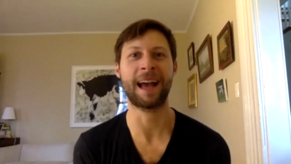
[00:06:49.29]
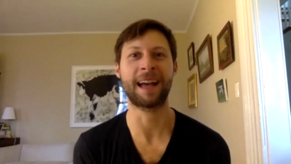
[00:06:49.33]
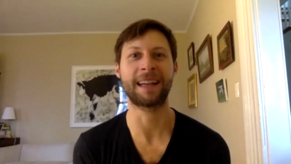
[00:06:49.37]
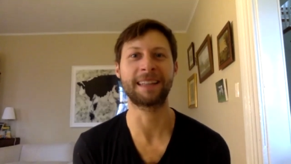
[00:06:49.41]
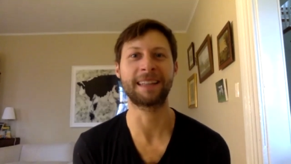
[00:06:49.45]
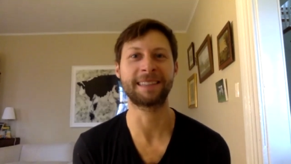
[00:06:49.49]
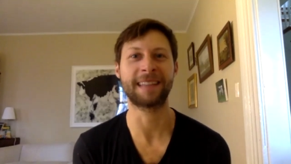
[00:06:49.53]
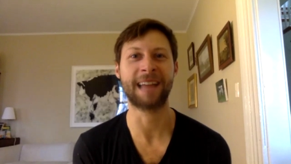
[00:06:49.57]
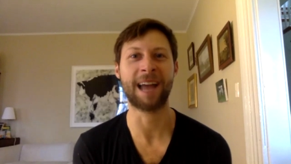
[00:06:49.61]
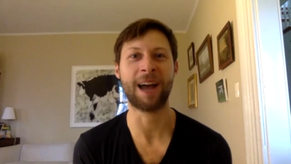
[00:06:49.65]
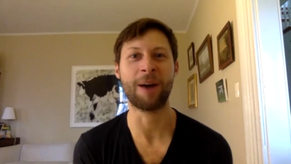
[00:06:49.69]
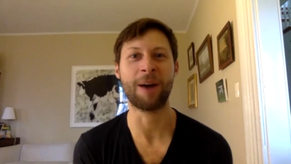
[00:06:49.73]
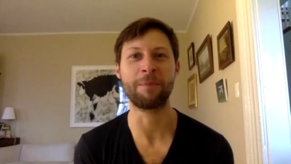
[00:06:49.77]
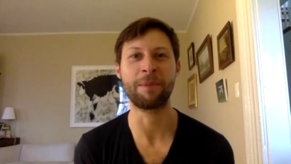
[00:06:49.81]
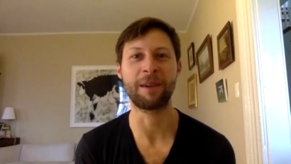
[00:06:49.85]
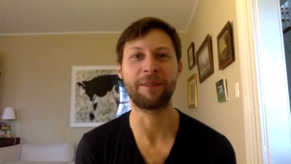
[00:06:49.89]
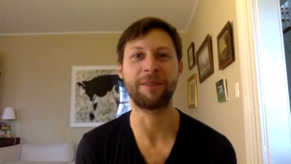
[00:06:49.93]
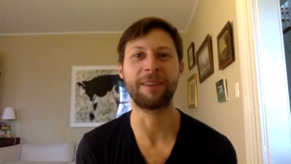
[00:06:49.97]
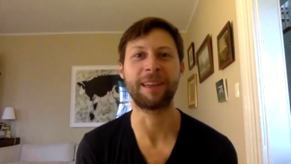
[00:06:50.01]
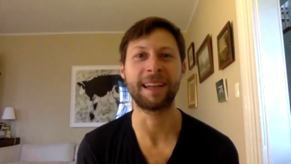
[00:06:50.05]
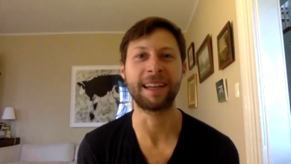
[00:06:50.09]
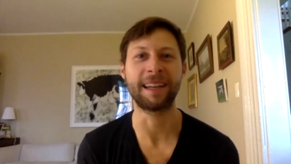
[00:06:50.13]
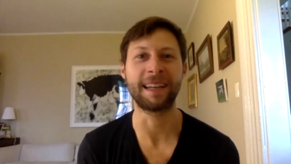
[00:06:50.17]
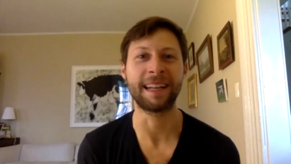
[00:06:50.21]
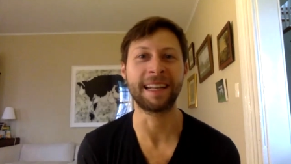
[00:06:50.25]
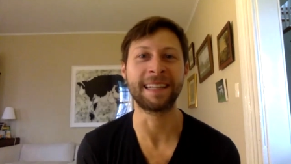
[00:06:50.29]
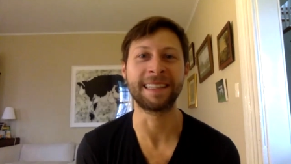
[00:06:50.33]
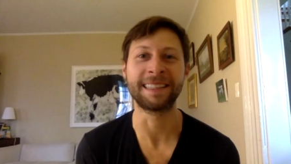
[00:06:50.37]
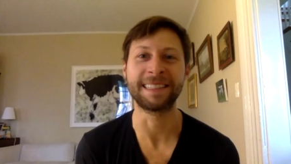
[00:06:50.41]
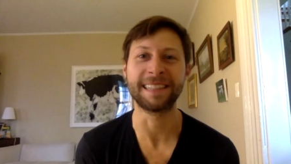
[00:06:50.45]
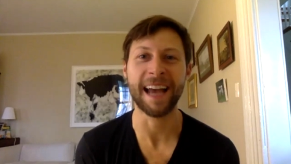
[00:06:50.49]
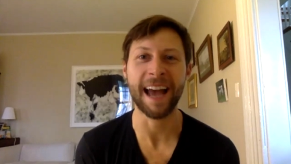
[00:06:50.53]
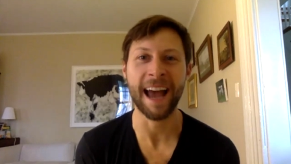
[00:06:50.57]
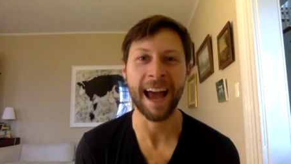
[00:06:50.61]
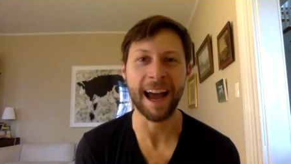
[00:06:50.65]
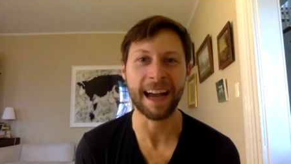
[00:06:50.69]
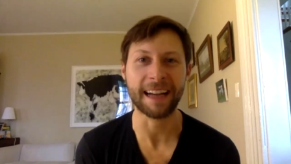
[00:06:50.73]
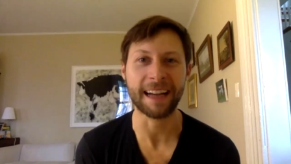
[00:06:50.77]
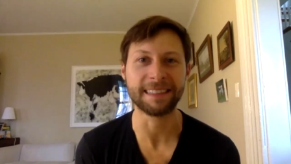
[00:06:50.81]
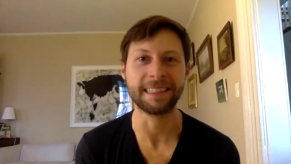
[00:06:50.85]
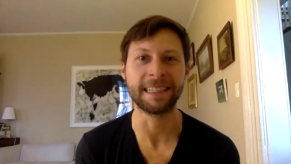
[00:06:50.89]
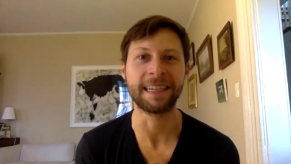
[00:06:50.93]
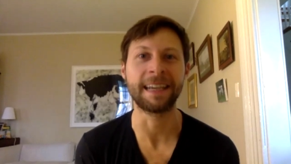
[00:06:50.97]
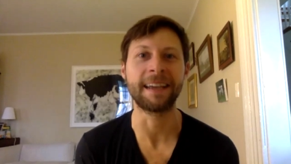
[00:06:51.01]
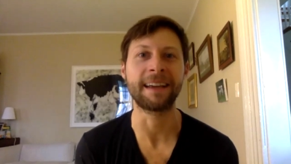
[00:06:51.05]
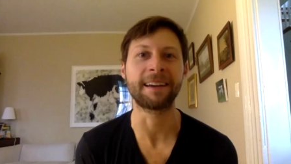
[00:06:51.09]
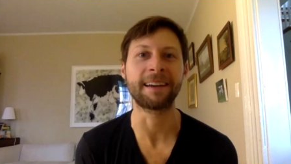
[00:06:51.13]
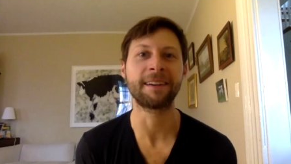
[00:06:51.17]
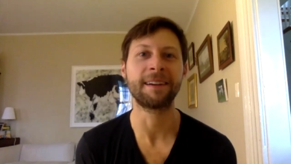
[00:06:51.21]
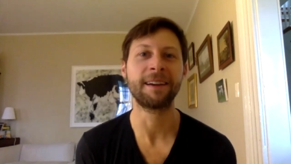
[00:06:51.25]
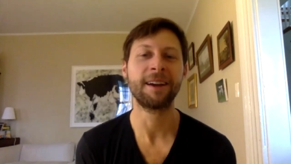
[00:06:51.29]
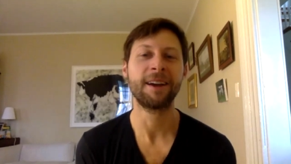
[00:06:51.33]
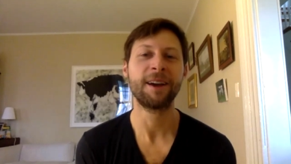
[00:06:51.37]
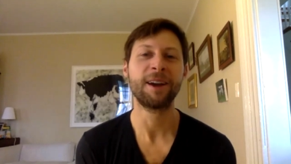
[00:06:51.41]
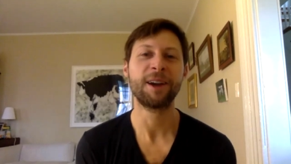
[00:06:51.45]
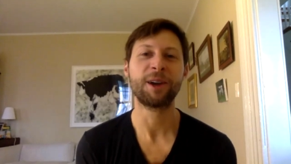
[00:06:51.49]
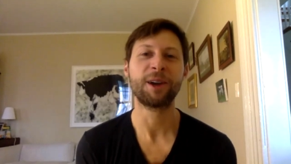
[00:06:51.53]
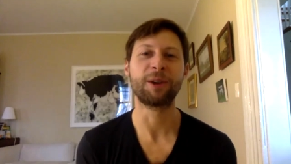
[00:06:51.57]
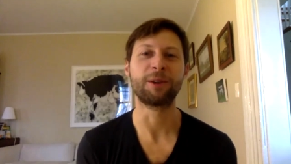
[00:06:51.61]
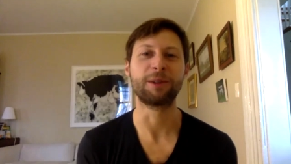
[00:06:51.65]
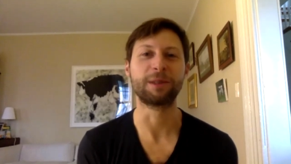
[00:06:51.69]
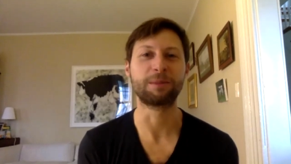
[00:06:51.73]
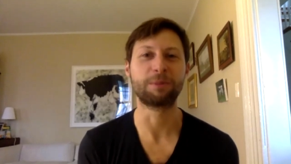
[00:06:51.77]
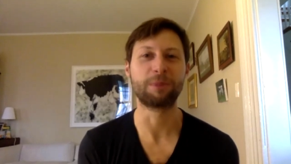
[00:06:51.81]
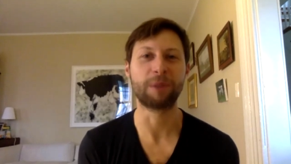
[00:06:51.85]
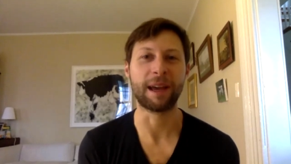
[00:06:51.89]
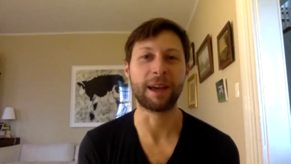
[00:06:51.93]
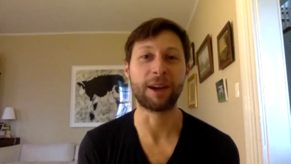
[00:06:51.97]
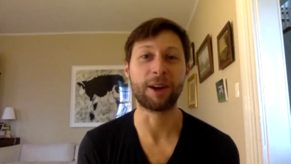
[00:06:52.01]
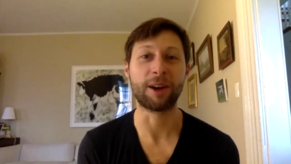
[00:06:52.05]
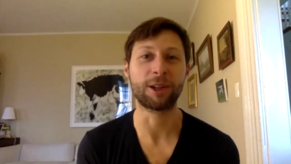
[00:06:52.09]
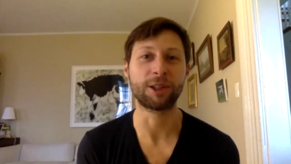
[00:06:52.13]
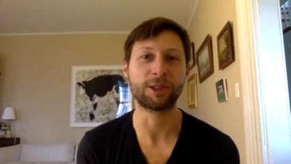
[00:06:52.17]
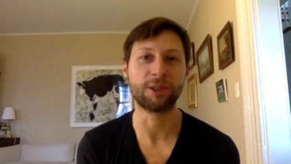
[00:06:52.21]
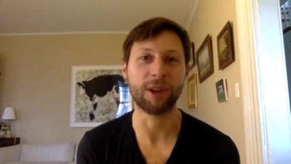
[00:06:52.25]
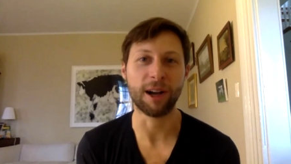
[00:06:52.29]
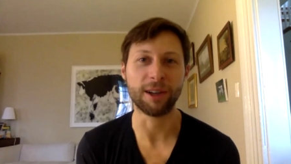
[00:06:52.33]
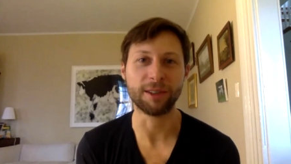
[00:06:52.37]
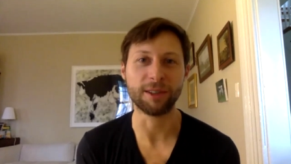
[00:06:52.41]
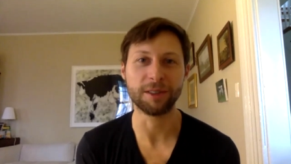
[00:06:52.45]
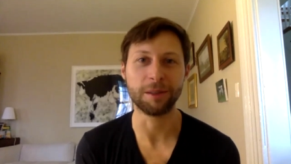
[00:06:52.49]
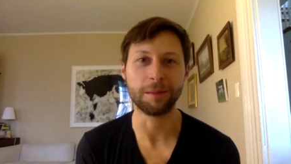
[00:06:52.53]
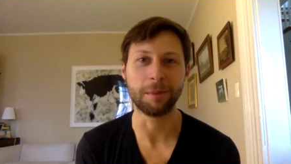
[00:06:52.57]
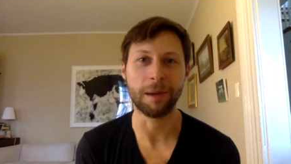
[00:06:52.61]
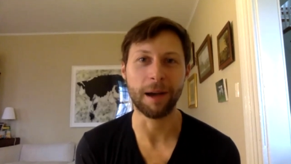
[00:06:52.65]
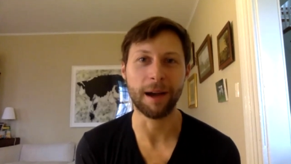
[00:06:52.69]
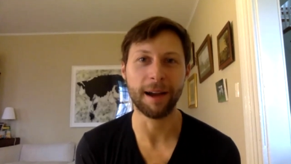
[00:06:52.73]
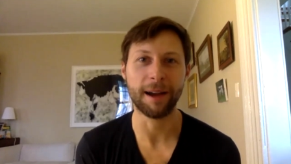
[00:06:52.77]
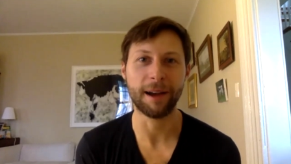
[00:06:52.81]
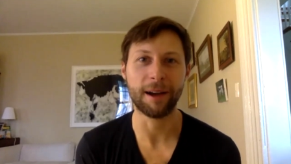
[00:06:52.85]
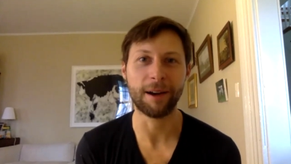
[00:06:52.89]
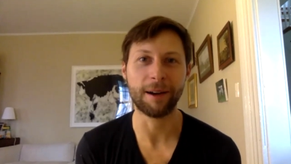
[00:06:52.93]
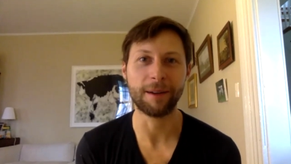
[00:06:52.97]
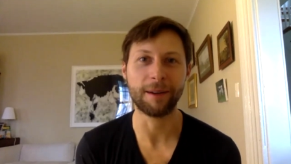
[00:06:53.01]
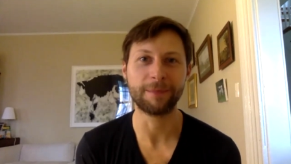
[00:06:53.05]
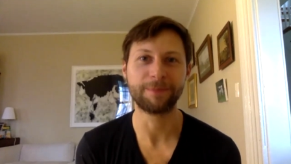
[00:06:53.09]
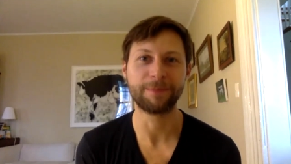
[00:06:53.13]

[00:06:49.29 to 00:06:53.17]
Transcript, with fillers: has now pivoted into acting, who is playing our Drosselmeyer.